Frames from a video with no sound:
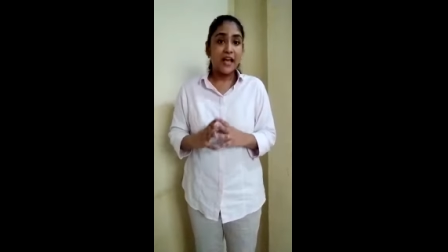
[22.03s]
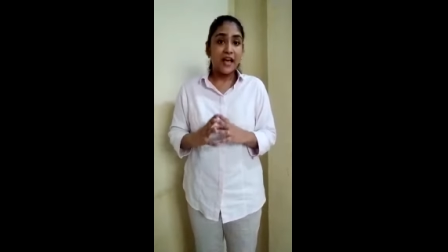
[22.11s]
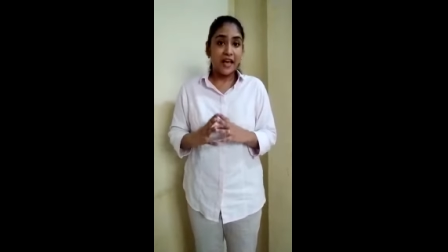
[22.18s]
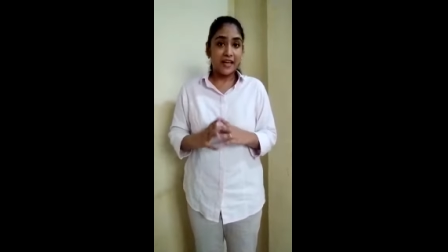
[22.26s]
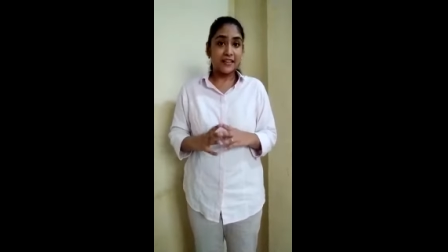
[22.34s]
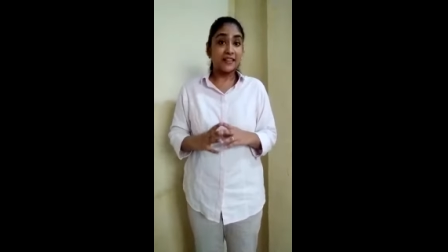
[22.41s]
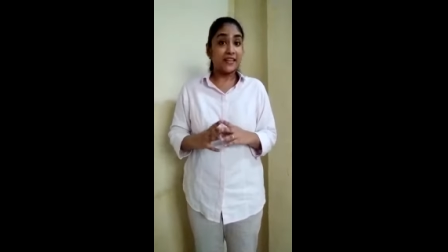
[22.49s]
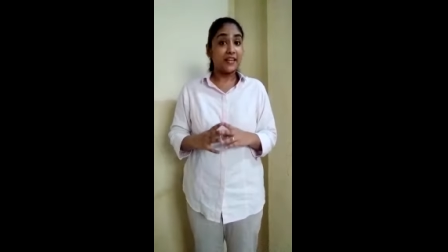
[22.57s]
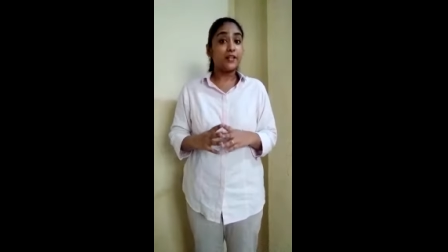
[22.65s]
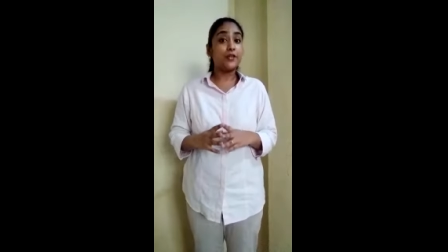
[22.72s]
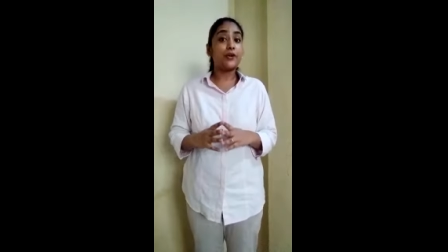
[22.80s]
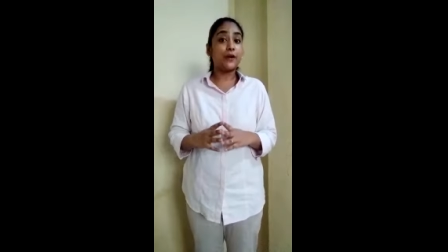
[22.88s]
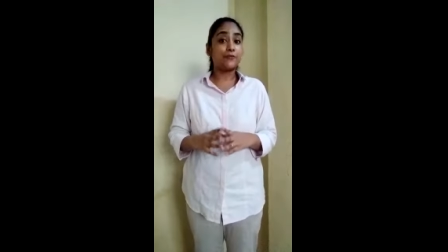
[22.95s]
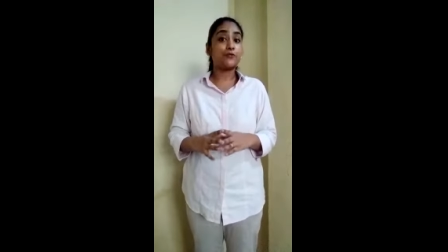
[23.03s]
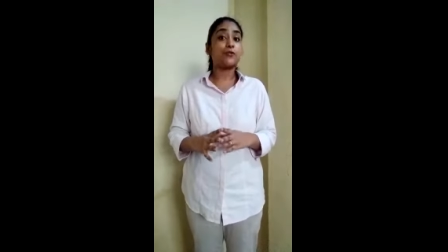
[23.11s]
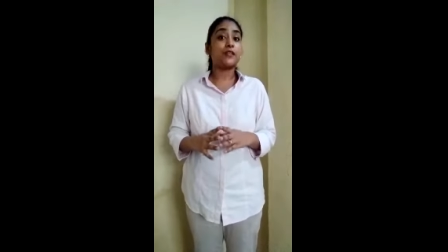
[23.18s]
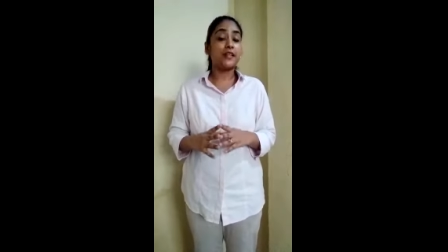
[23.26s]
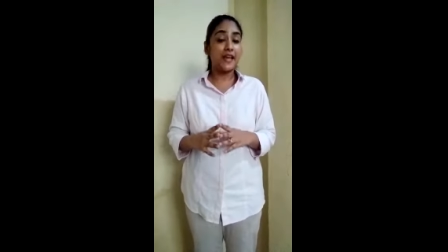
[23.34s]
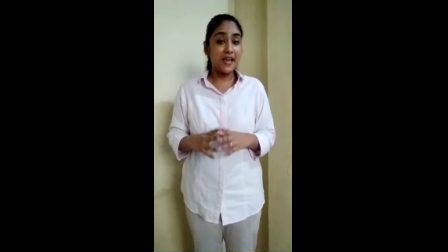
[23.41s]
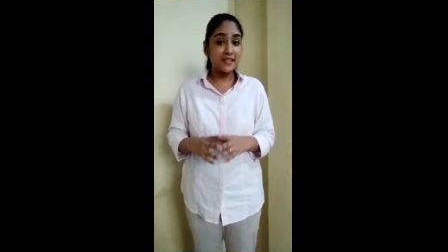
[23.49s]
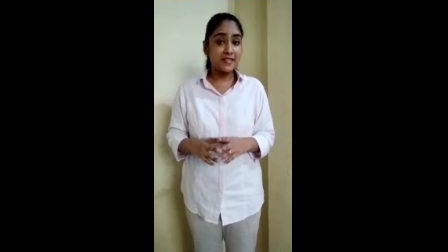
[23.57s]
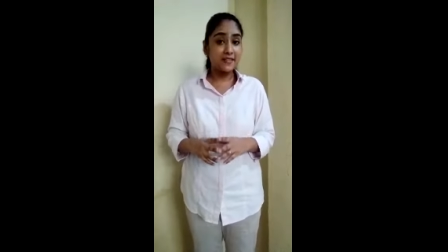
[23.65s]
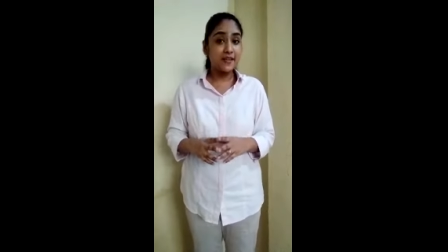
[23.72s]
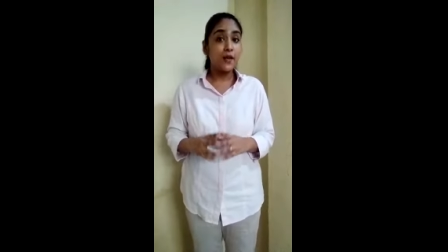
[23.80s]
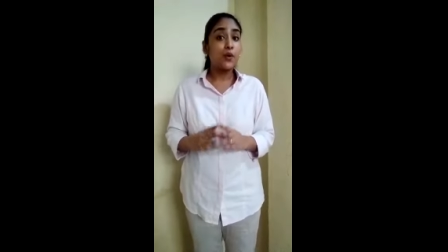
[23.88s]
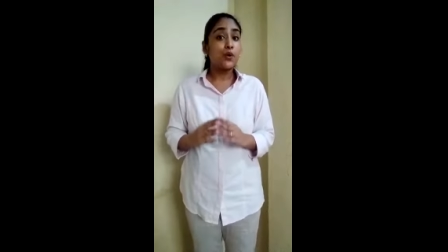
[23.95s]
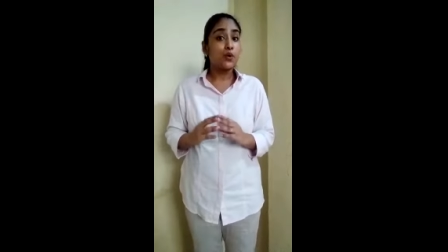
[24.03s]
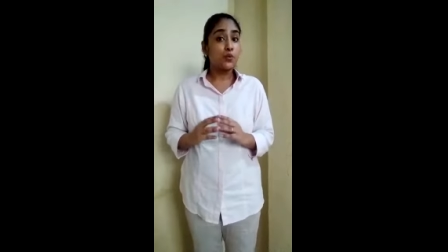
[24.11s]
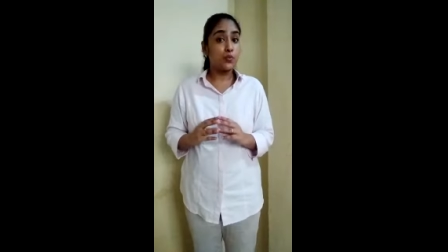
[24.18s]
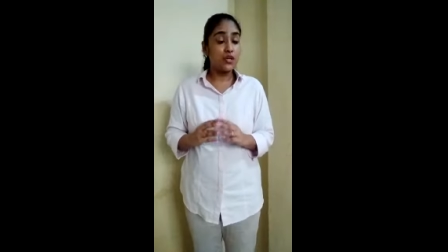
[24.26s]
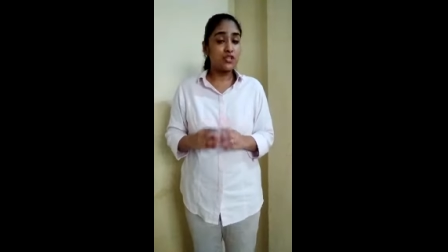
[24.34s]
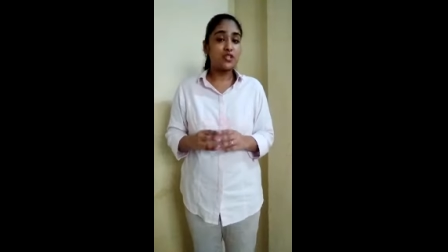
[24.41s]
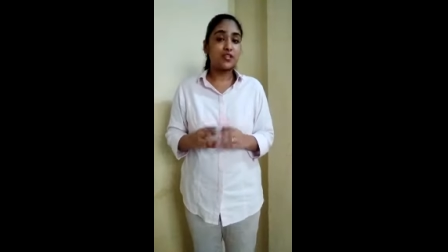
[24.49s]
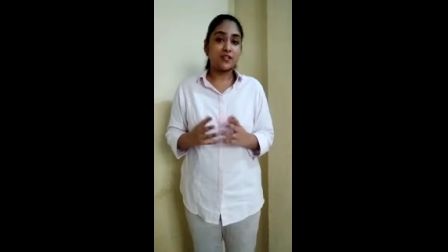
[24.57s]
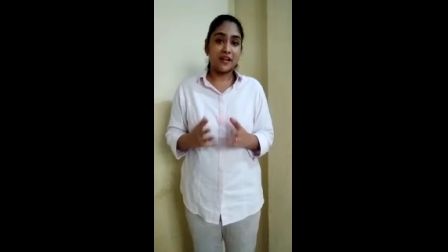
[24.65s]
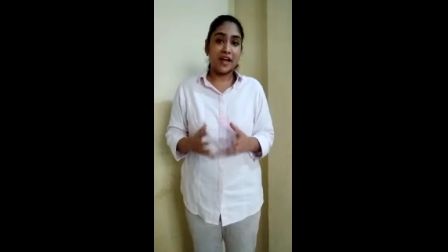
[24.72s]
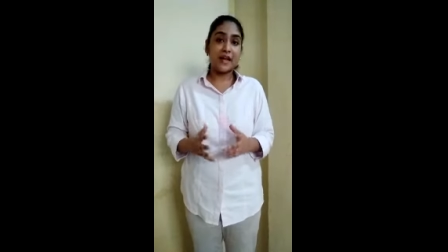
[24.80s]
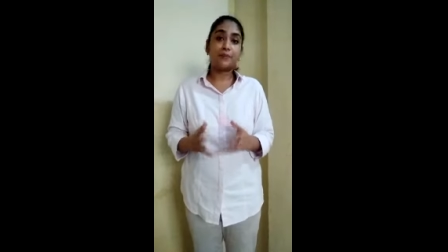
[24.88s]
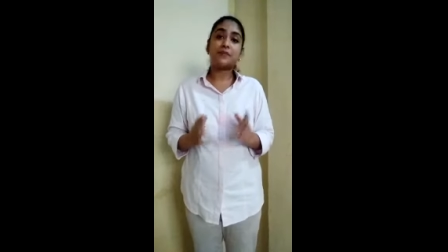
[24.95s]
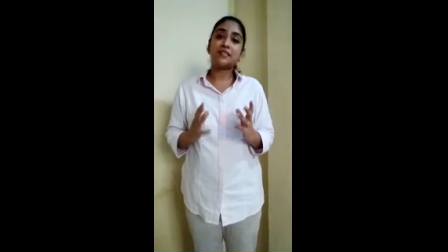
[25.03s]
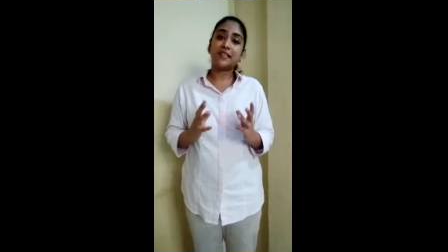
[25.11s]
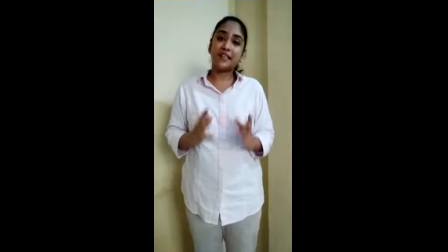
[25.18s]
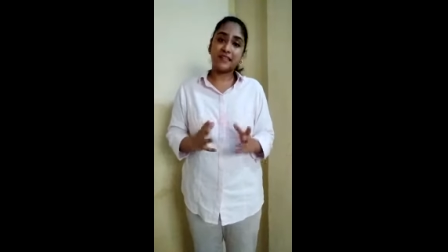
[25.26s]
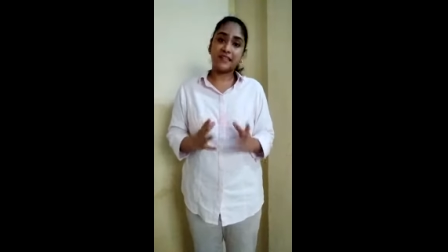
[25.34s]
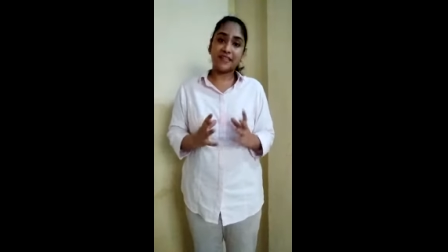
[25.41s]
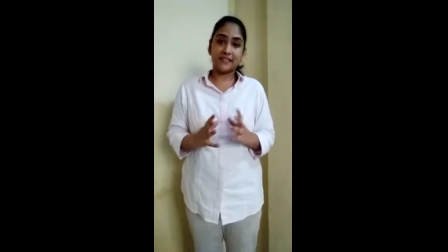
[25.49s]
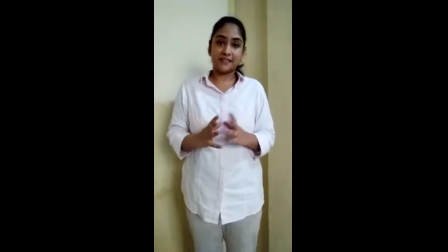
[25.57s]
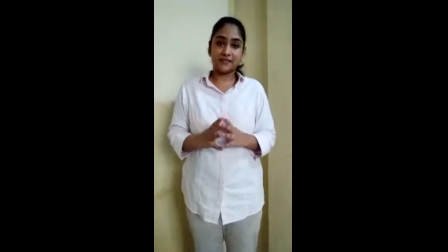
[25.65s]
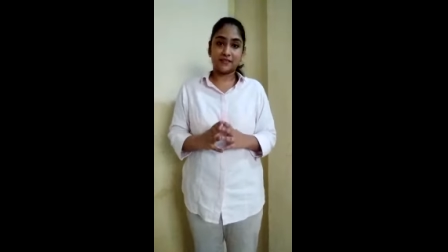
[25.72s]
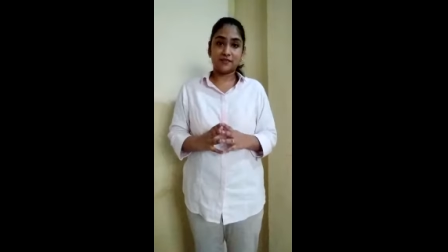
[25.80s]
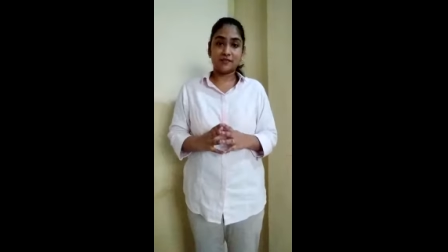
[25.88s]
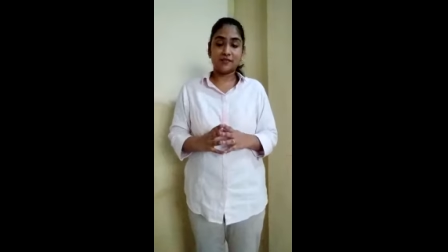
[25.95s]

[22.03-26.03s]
and then you have to guess which rhymes it is.